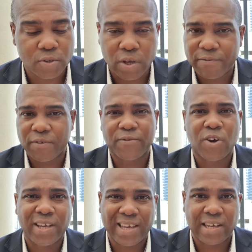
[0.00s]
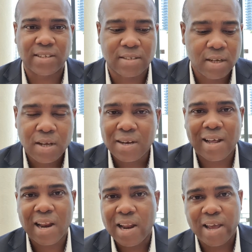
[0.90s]
So if you've got kids
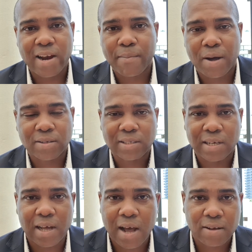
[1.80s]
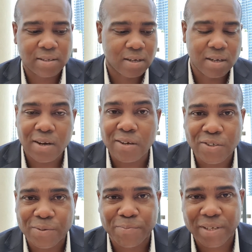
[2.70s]
that are laying about in the house and they're not
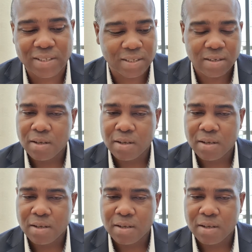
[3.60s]
too busy,